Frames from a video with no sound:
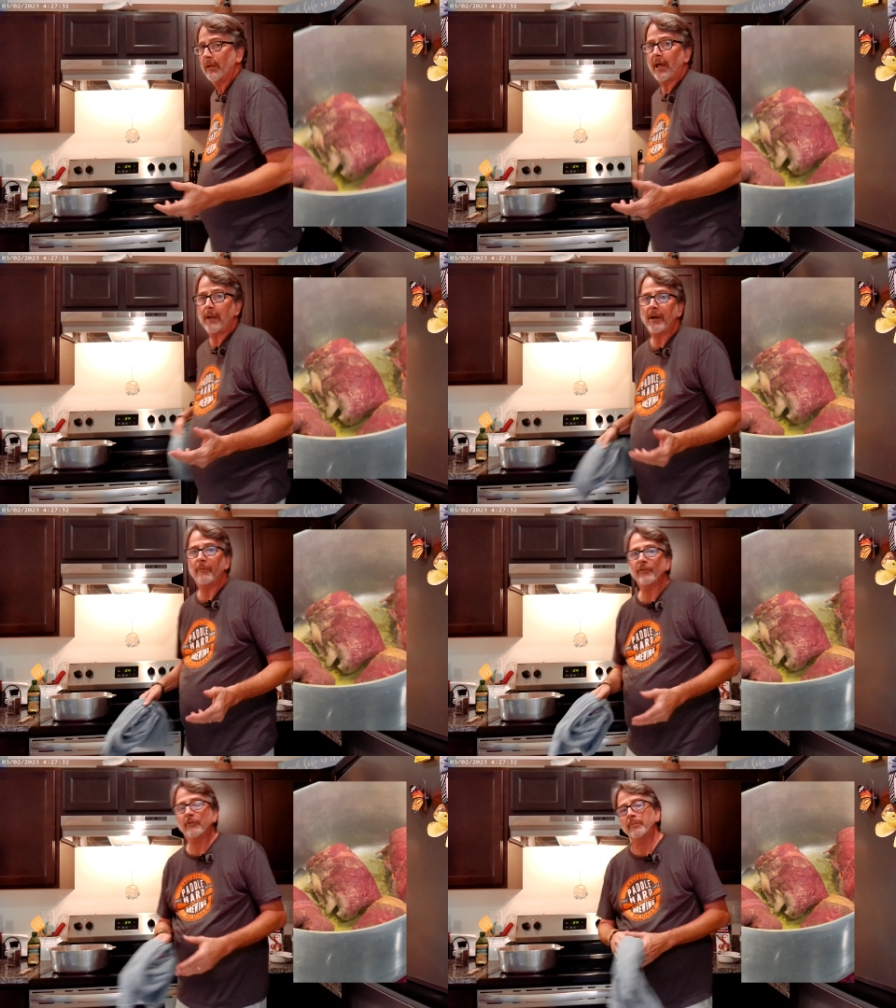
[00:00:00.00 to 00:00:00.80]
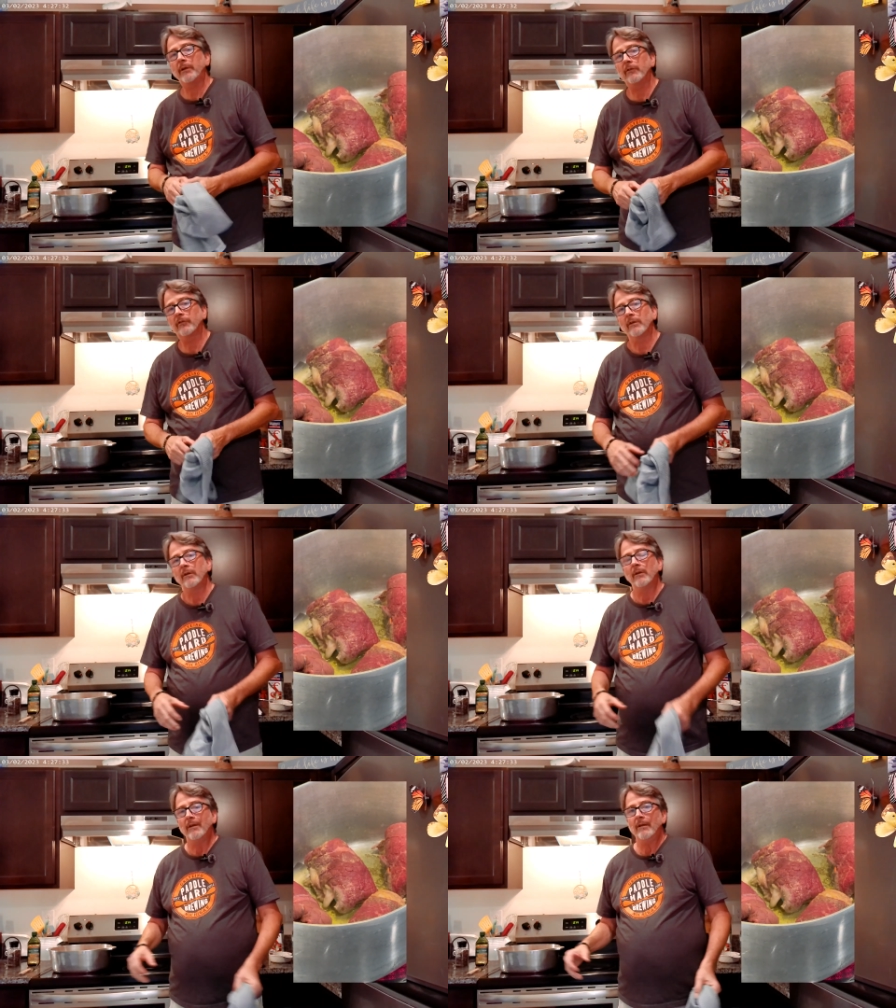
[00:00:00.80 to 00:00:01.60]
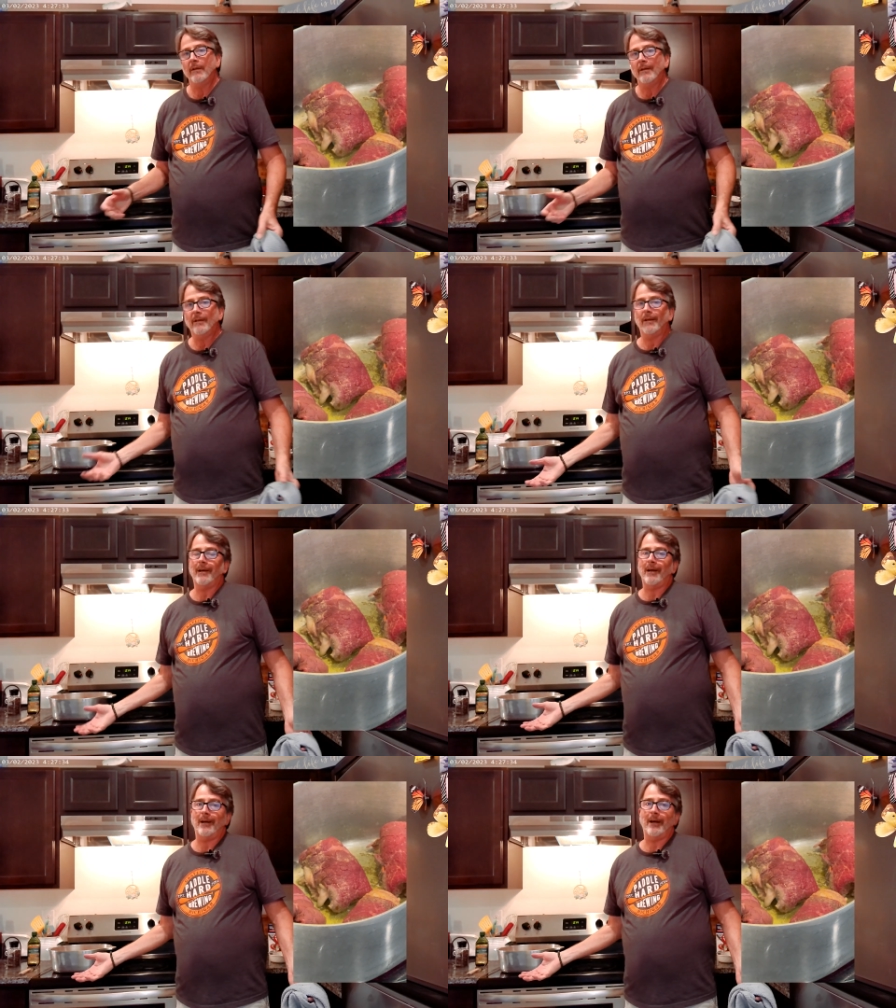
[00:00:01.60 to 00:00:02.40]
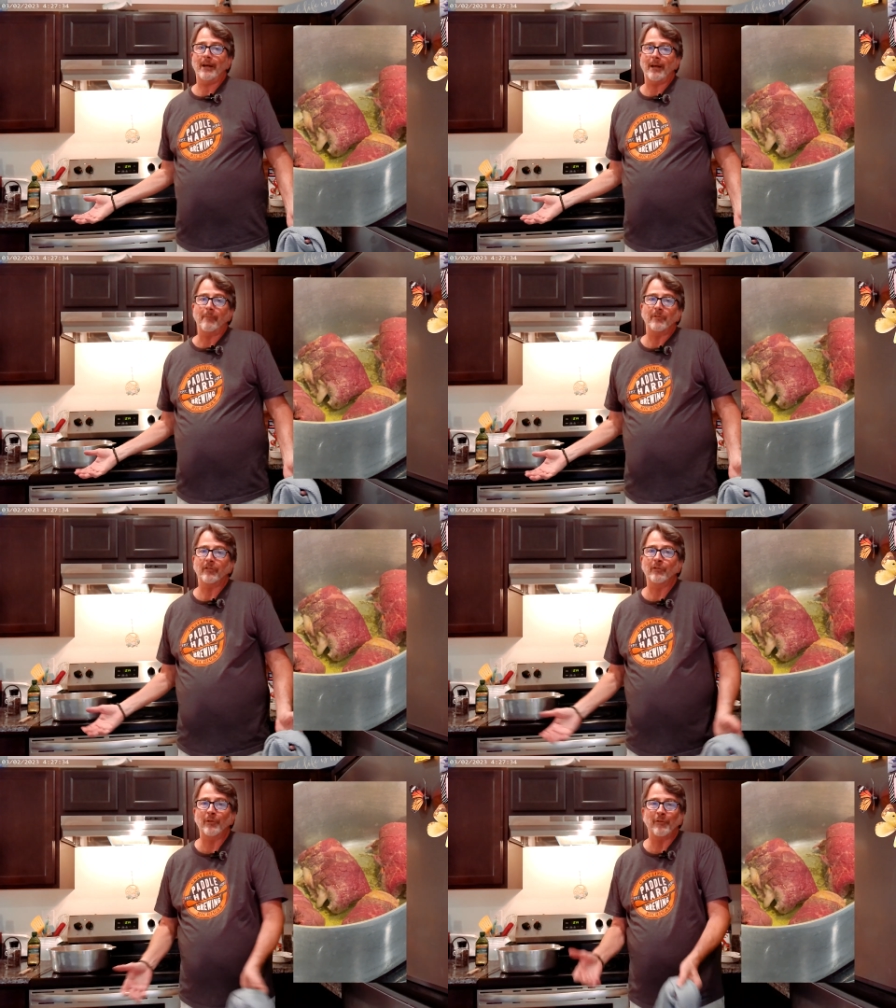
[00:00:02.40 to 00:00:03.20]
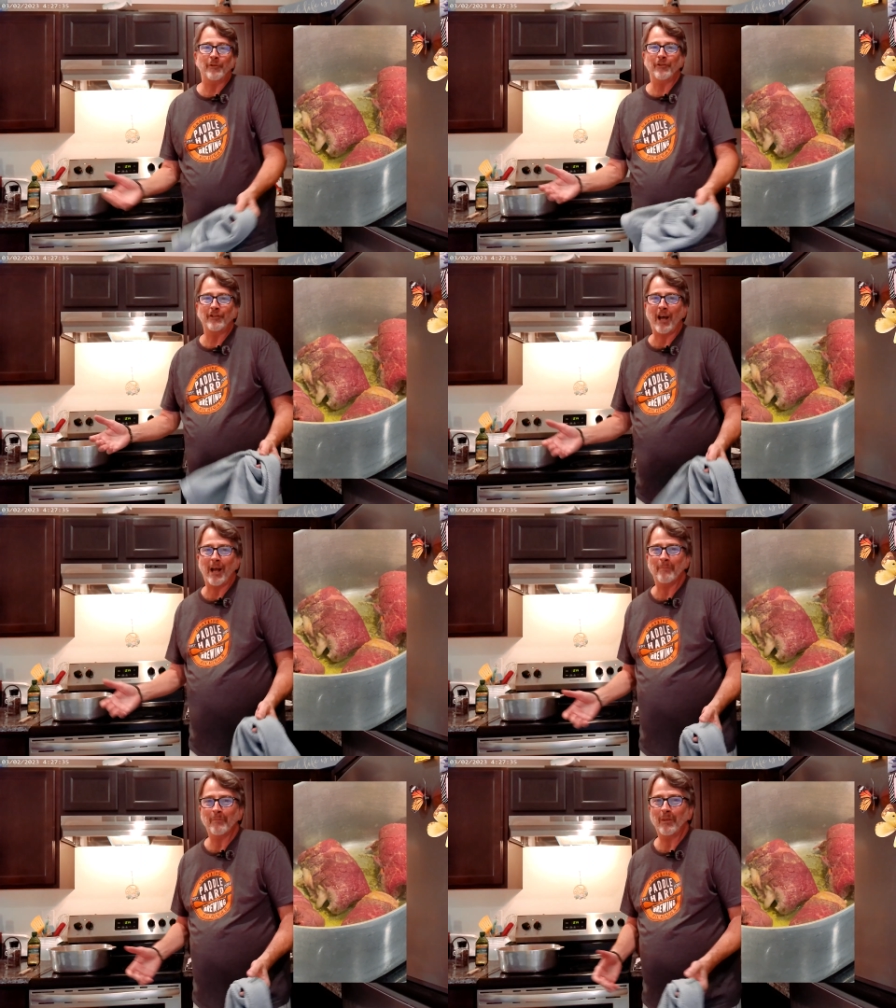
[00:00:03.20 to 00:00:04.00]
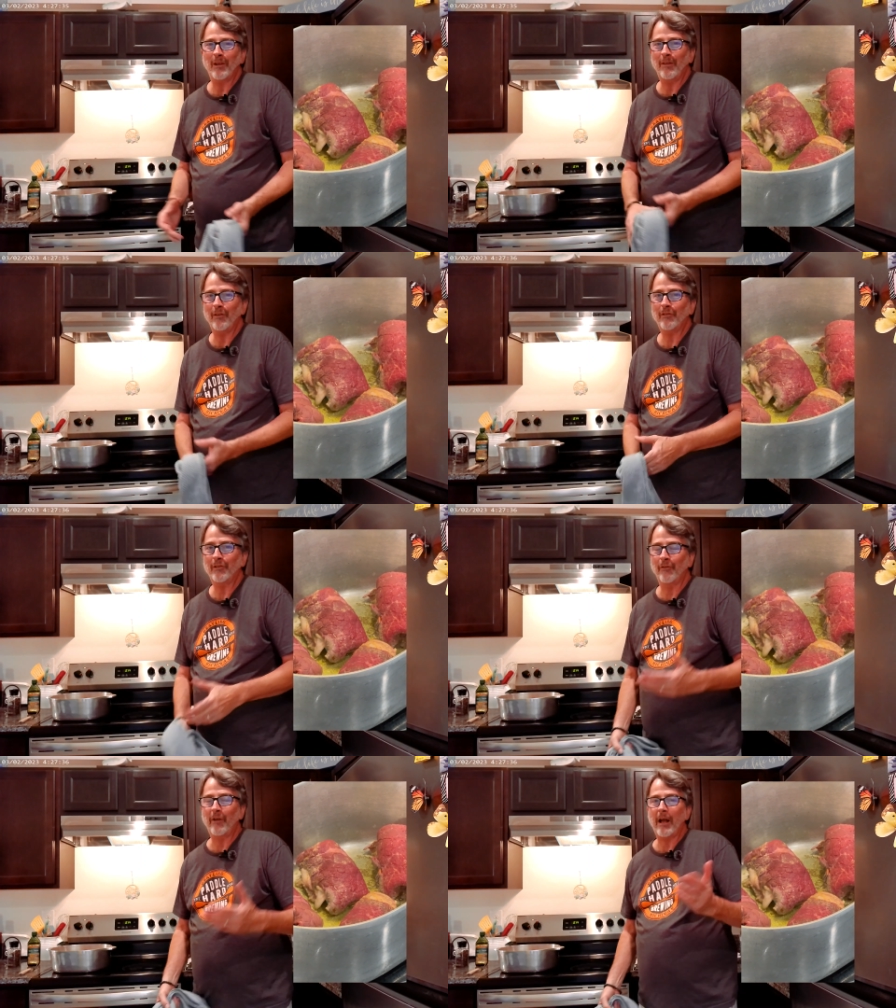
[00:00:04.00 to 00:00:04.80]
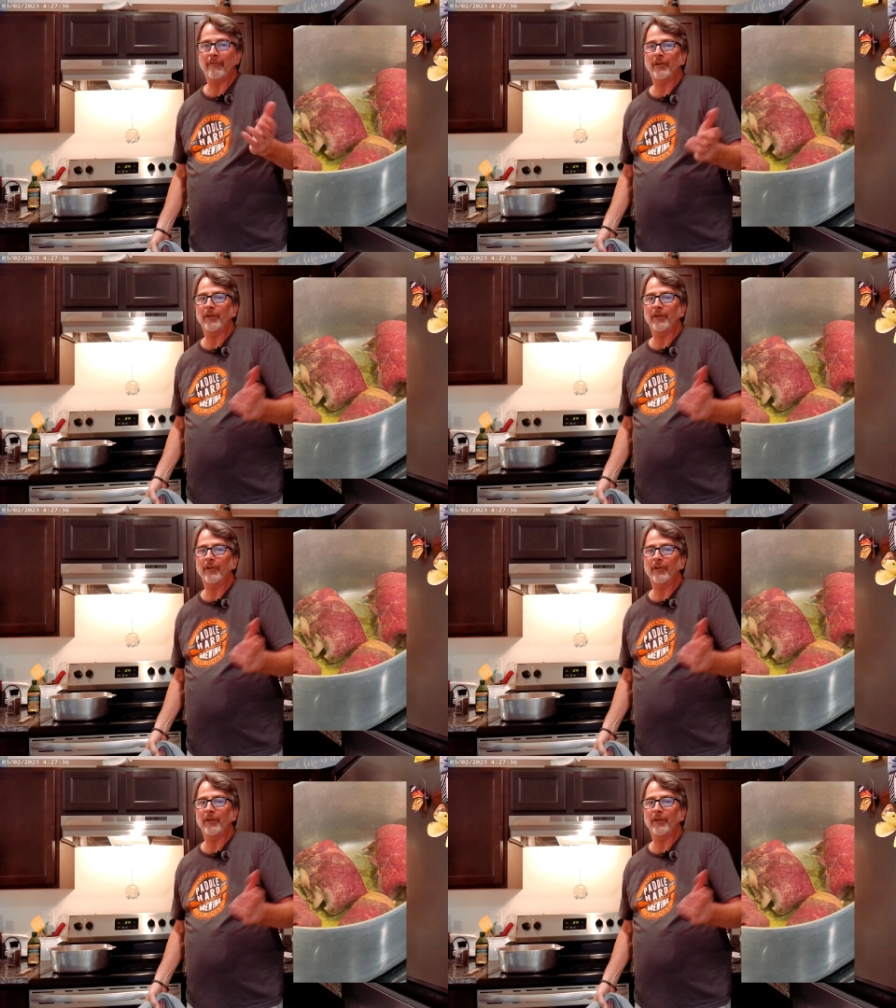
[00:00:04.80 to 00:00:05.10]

A lot of my recipes, I'm just doing the first time. And this is the live